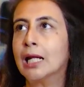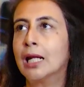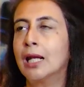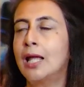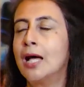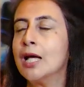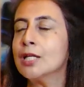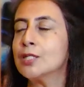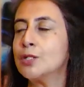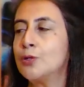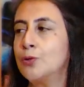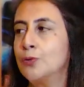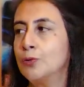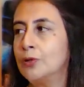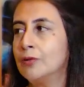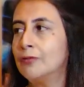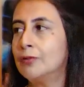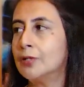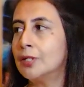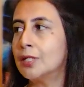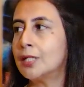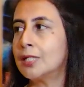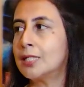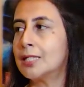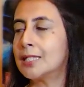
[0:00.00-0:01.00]
class
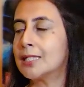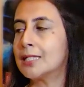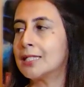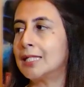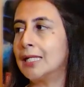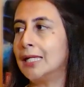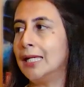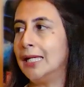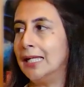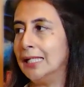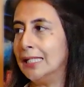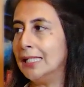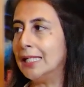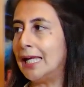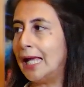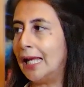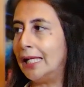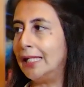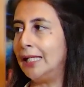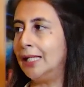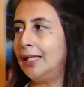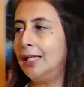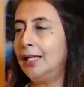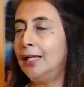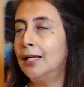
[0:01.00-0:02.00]
universe in
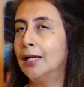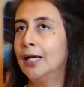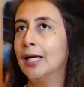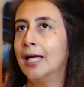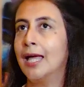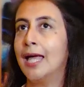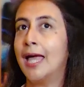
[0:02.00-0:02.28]
Delhi,